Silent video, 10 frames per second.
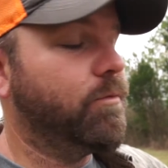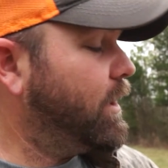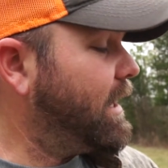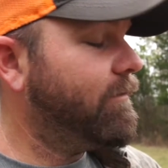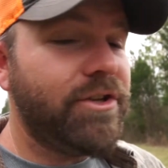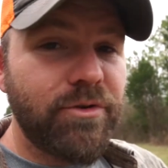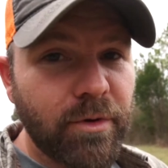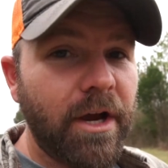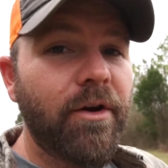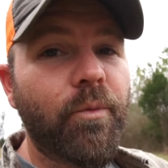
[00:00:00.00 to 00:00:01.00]
Whenever you
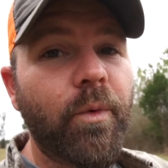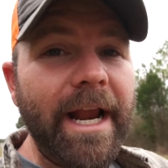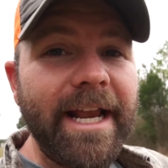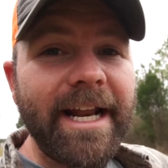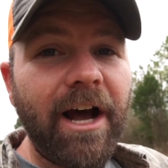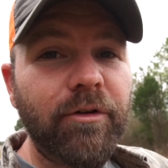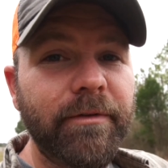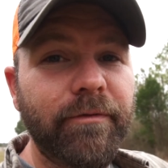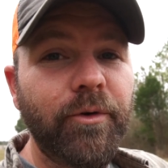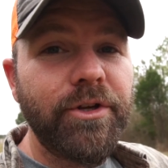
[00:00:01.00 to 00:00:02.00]
rake it out
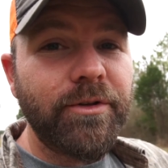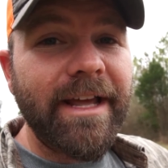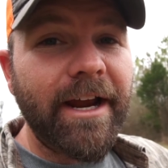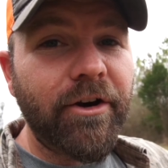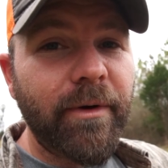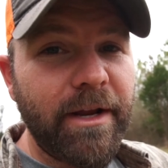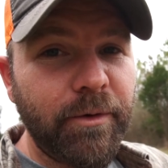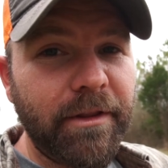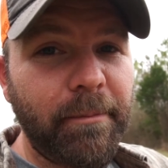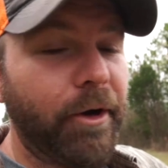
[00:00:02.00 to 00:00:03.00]
before you decorate
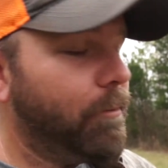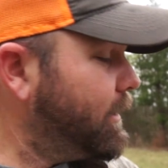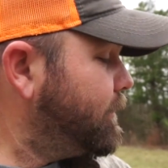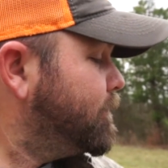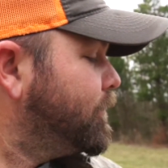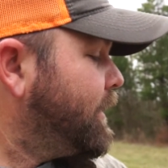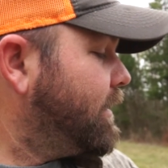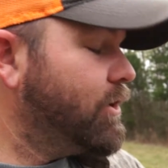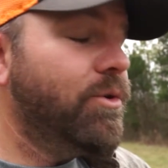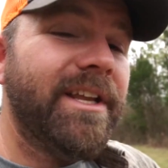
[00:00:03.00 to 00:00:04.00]
with the pumpkin,
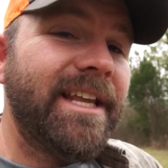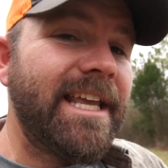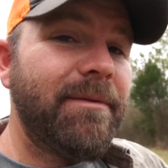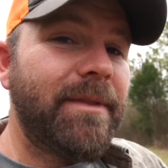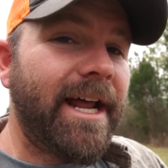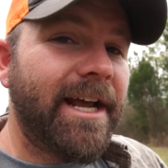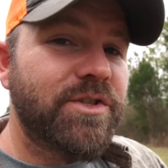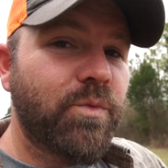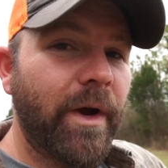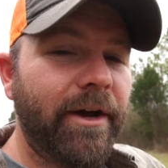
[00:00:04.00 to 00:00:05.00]
you can keep that
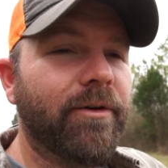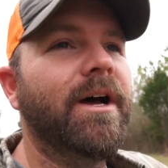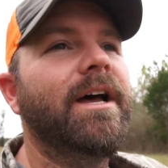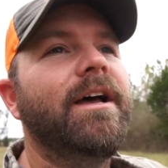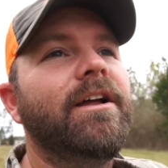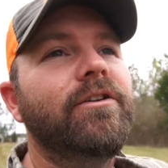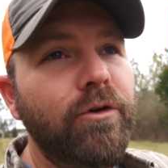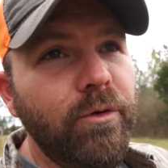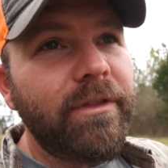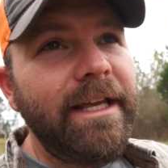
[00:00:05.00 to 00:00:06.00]
as well.
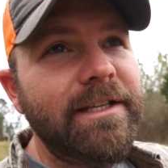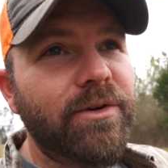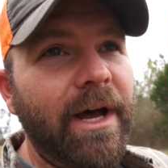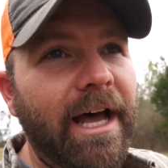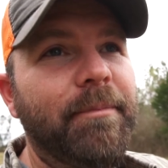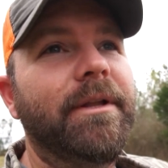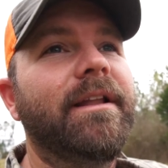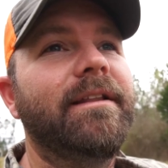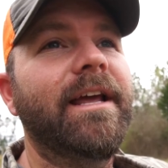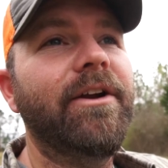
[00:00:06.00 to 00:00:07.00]
Two things will happen.
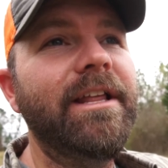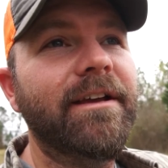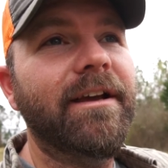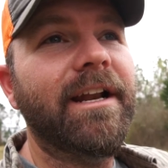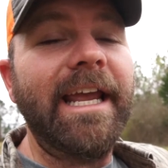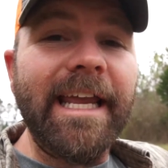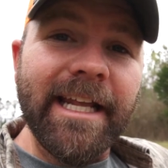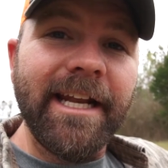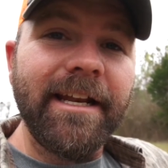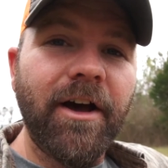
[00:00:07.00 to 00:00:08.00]
They're either gonna
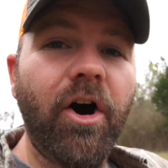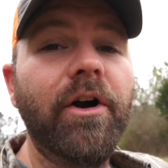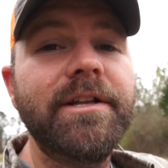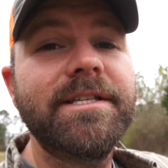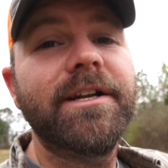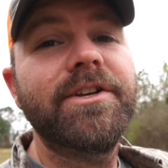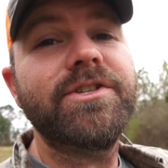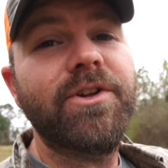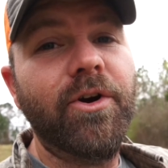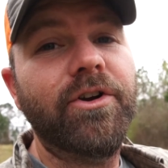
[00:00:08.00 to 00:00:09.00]
eat it or it's gonna
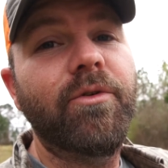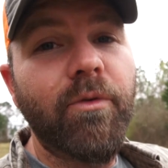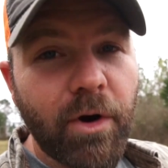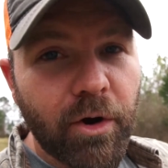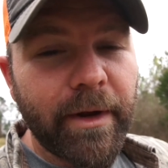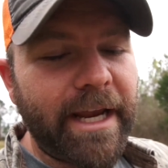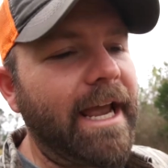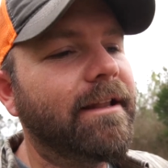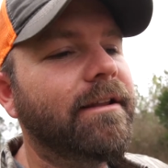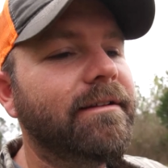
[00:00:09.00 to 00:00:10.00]
start growing,
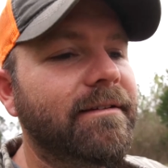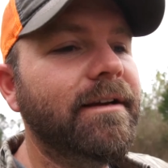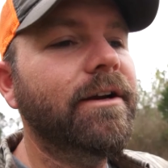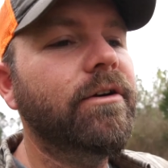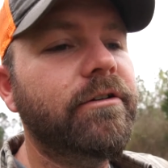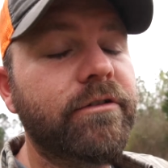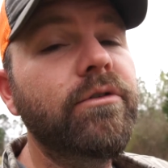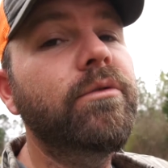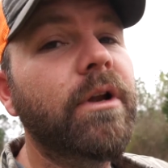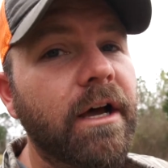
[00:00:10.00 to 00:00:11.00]
and the deer
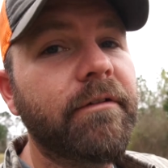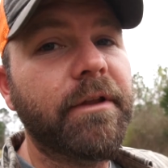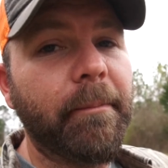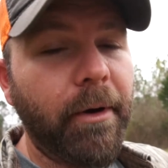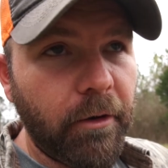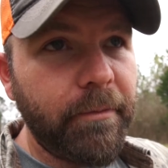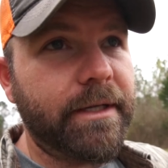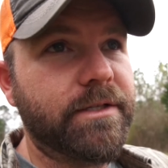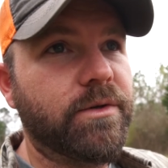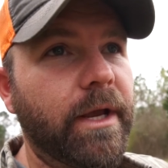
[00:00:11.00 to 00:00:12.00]
do love the
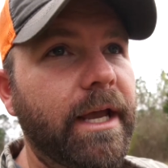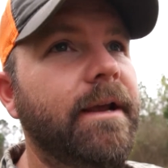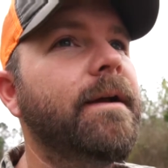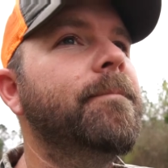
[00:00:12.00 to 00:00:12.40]
pumpkins, okay?